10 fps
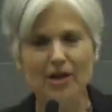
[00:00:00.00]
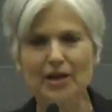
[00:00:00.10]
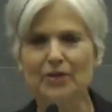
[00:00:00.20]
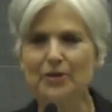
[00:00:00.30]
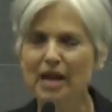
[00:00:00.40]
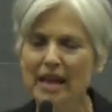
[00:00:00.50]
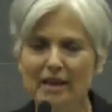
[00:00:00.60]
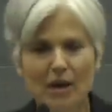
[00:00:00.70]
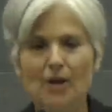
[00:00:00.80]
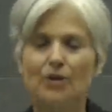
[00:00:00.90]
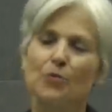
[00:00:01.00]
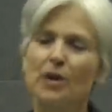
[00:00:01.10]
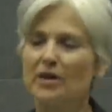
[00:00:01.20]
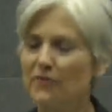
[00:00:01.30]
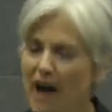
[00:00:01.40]
going to create
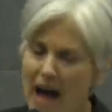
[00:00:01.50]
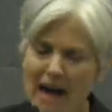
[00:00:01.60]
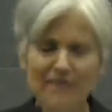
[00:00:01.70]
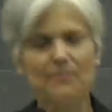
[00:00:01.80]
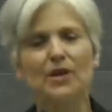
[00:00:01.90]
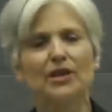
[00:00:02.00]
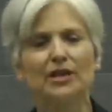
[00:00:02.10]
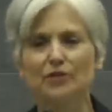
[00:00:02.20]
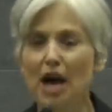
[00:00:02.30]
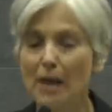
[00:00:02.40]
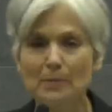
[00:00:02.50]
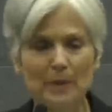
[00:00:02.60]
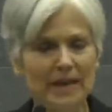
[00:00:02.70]
25 million jobs,